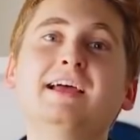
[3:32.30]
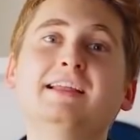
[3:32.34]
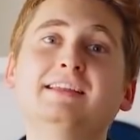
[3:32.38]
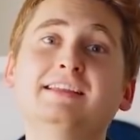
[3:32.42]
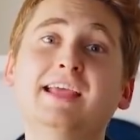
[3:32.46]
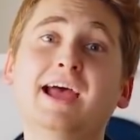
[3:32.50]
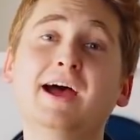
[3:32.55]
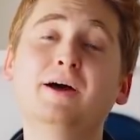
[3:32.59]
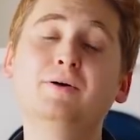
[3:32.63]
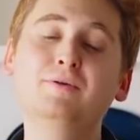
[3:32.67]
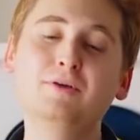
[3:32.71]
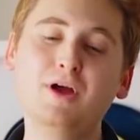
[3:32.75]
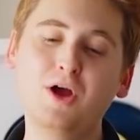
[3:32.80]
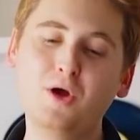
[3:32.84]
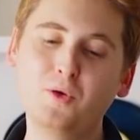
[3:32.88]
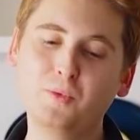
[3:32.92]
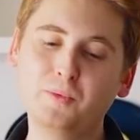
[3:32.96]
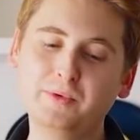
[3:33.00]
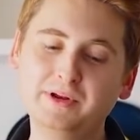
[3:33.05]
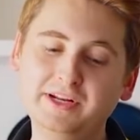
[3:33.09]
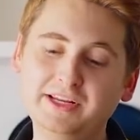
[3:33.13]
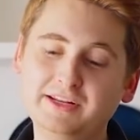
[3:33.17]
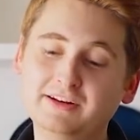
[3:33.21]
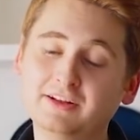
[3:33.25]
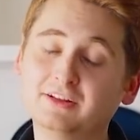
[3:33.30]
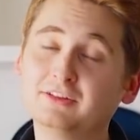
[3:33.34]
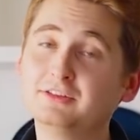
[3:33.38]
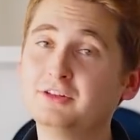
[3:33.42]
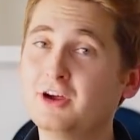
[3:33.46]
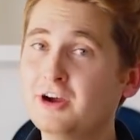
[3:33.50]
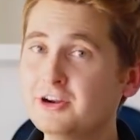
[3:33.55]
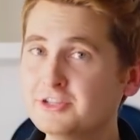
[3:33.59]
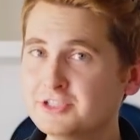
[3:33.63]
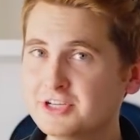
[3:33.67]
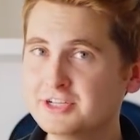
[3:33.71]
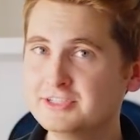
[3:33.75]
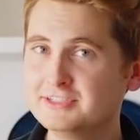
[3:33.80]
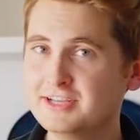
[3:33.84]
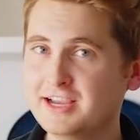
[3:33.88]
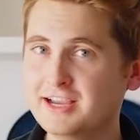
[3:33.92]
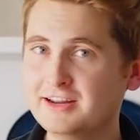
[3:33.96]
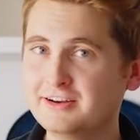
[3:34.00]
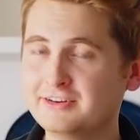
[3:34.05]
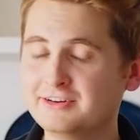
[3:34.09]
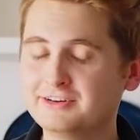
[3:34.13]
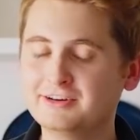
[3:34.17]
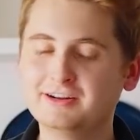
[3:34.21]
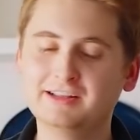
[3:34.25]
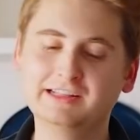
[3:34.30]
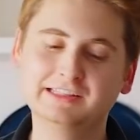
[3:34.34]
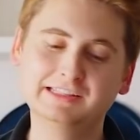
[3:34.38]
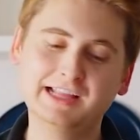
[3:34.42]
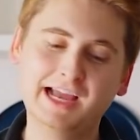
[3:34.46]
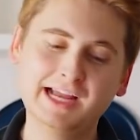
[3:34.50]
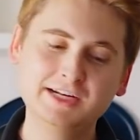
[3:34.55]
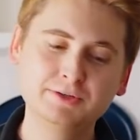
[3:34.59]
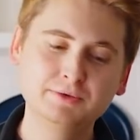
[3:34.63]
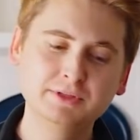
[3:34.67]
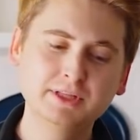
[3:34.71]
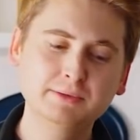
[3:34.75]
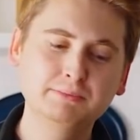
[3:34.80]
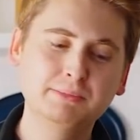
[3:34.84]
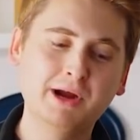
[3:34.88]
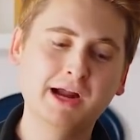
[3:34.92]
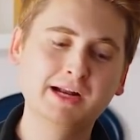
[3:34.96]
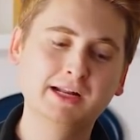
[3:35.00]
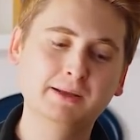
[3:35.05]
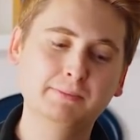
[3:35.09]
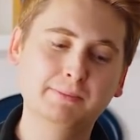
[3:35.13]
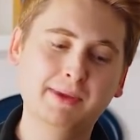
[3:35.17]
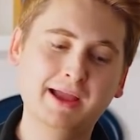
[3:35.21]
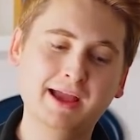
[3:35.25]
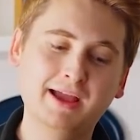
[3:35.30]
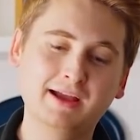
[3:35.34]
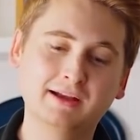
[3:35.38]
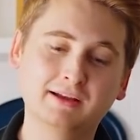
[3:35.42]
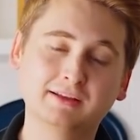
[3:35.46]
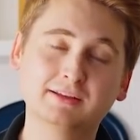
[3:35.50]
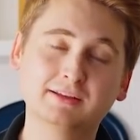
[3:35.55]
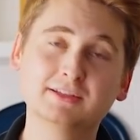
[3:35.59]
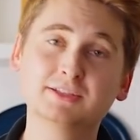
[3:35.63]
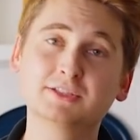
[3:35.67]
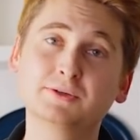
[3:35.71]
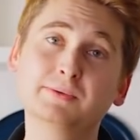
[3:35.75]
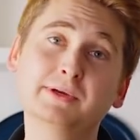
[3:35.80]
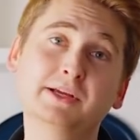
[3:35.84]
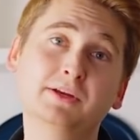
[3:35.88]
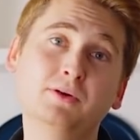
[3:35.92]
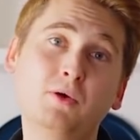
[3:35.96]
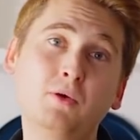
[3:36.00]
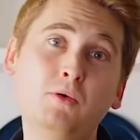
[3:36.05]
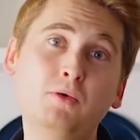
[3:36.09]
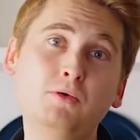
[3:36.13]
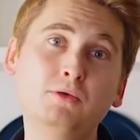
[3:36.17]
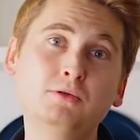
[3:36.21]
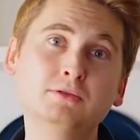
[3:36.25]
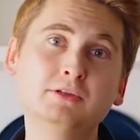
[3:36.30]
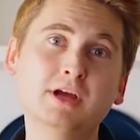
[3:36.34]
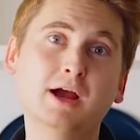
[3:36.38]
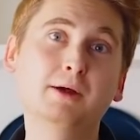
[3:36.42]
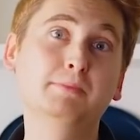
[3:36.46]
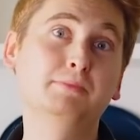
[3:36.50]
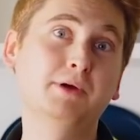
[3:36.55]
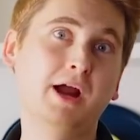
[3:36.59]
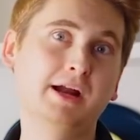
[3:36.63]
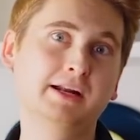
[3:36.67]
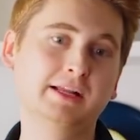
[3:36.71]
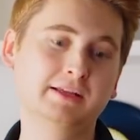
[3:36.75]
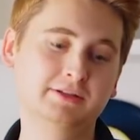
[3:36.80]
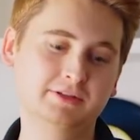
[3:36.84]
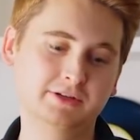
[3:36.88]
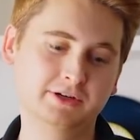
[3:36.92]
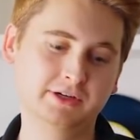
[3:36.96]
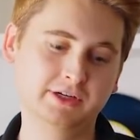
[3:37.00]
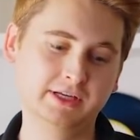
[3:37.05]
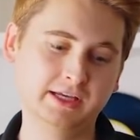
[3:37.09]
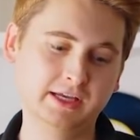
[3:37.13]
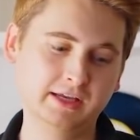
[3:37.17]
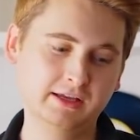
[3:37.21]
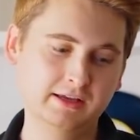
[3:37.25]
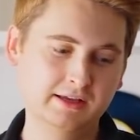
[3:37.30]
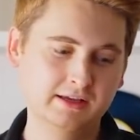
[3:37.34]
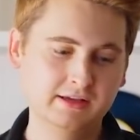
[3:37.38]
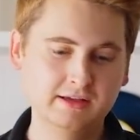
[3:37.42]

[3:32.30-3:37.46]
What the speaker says: Now we need a large container lined with a brining bag so it can hold our brining turkey.